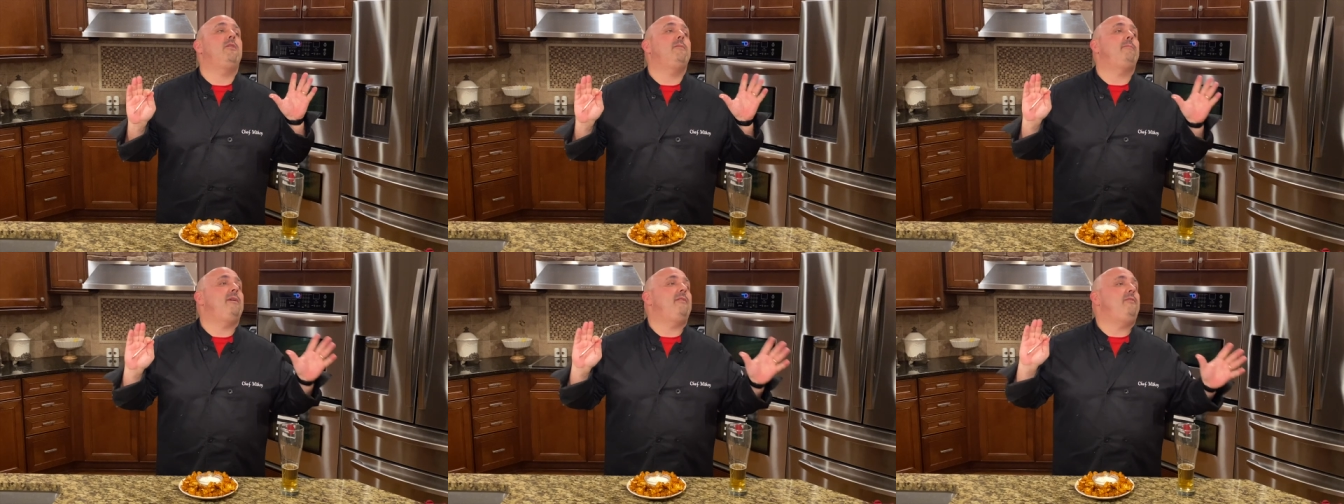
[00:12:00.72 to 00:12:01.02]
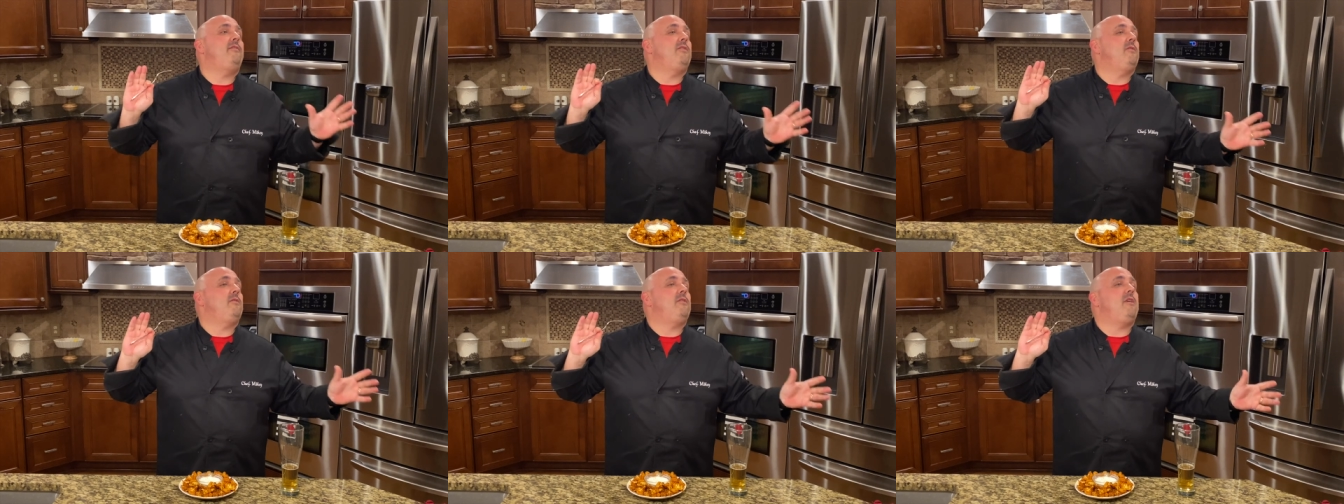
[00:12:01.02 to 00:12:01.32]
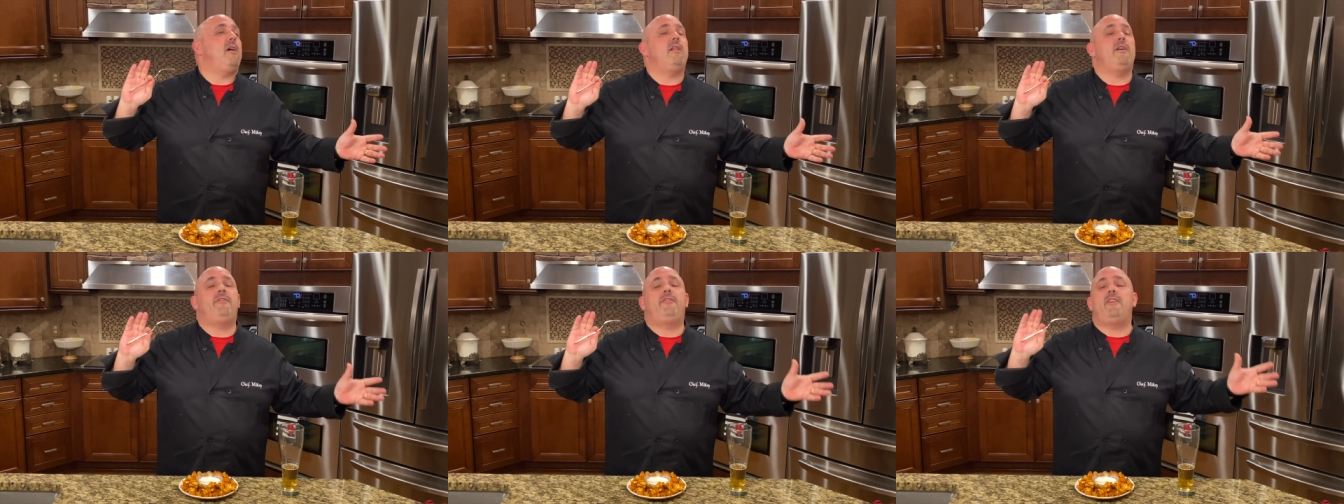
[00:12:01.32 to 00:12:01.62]
buffalo
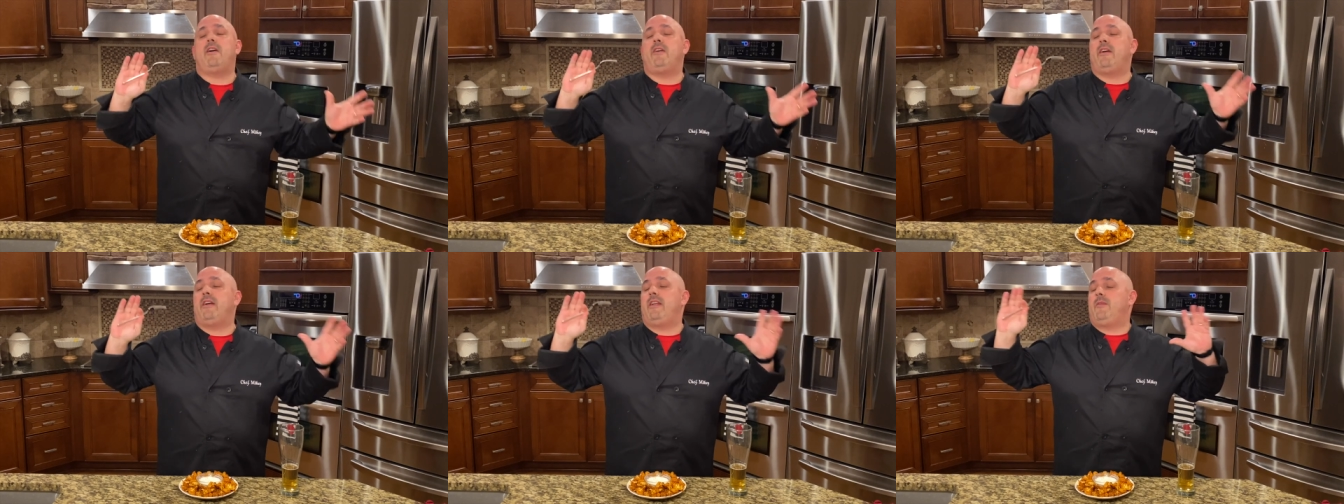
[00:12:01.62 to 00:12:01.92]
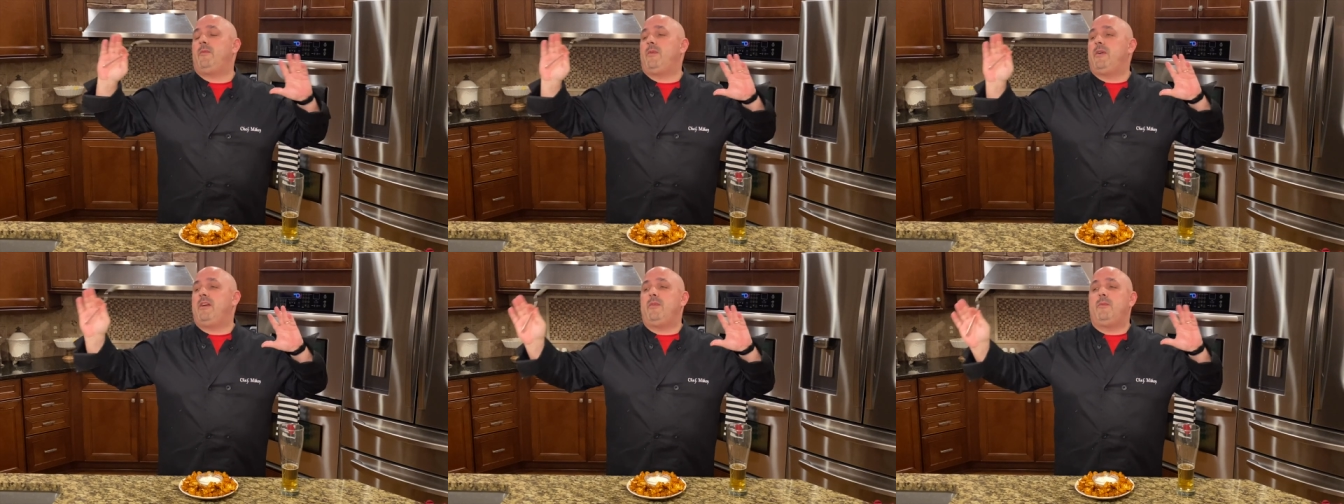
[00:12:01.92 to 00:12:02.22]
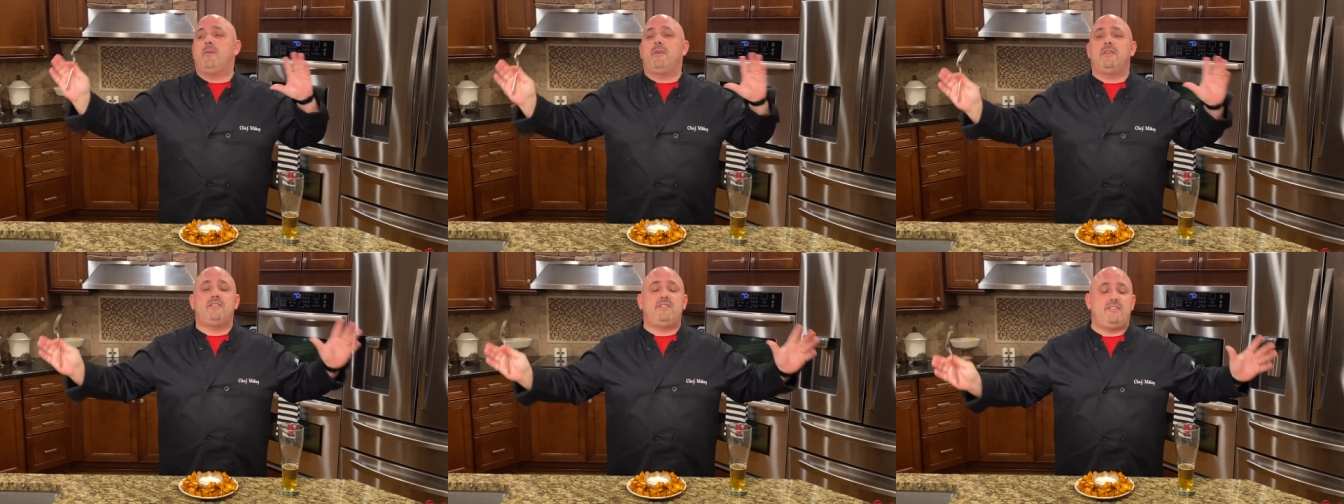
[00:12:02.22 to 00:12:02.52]
cauliflower anyway you
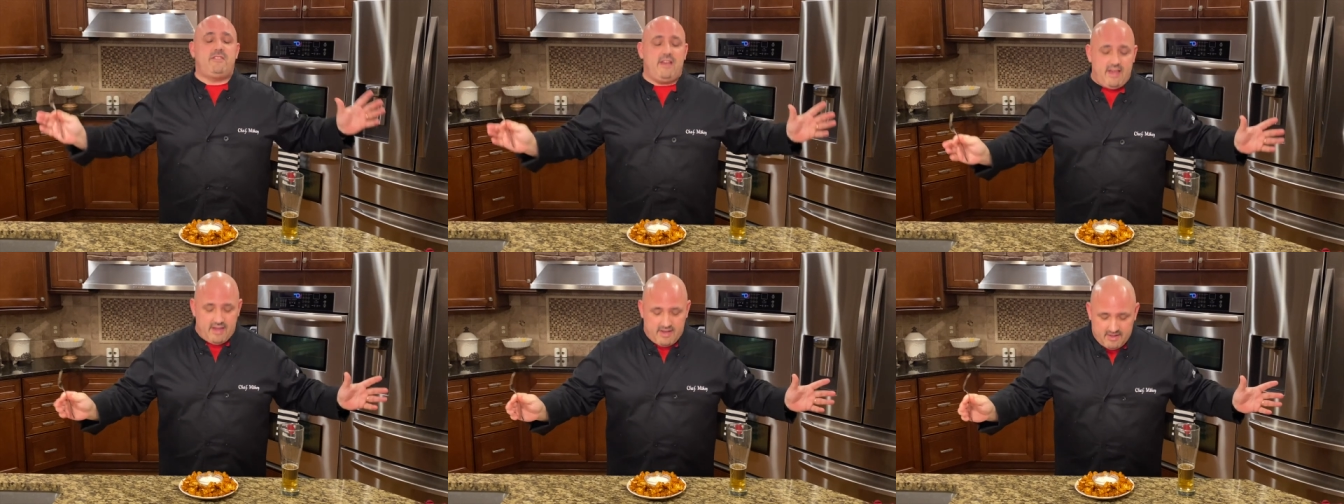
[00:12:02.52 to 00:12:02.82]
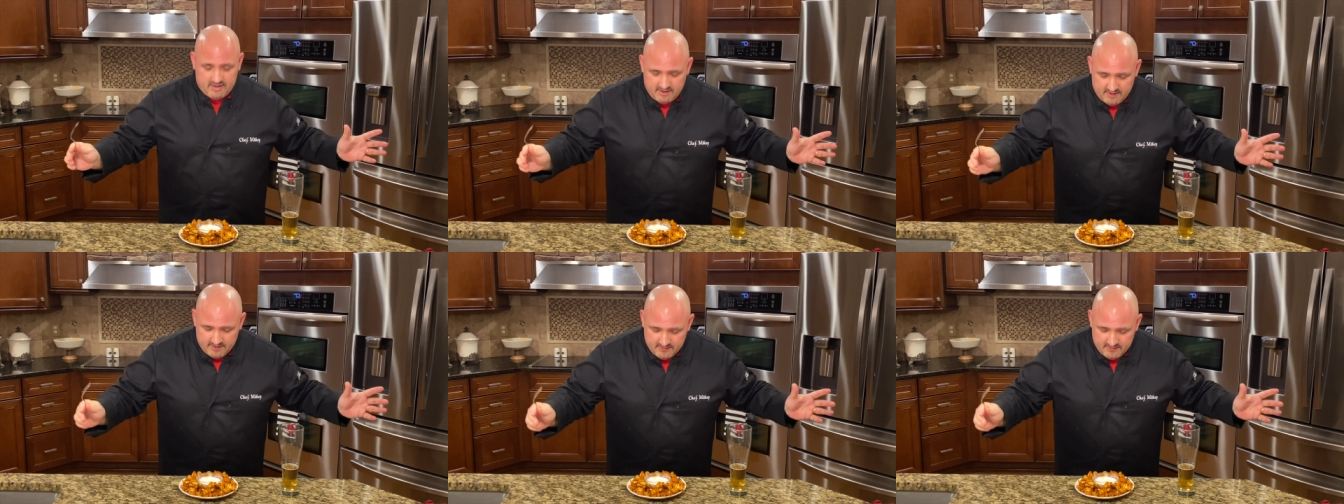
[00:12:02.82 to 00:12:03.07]
want to say it.